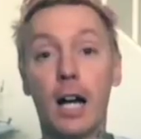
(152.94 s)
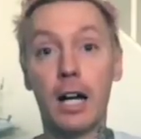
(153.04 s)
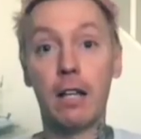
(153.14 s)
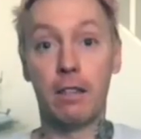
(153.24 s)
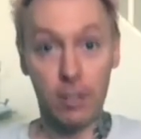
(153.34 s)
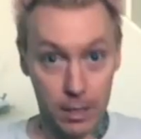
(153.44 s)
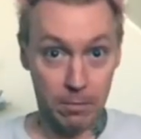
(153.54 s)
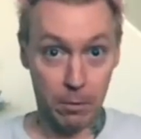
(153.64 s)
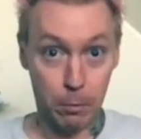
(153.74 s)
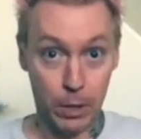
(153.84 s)
Uh, this is
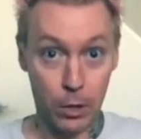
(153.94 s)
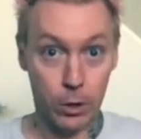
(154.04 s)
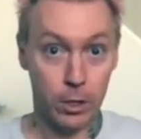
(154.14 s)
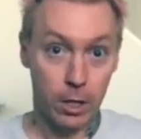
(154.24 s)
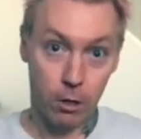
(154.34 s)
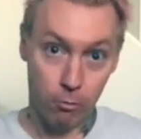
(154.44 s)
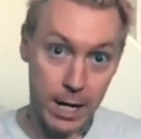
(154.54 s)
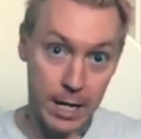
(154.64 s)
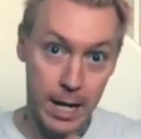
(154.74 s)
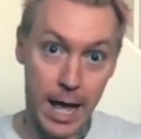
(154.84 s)
up for pre-order
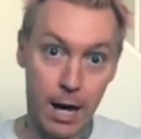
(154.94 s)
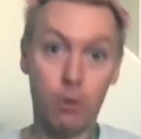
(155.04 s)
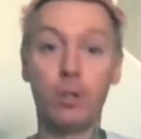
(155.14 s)
right now.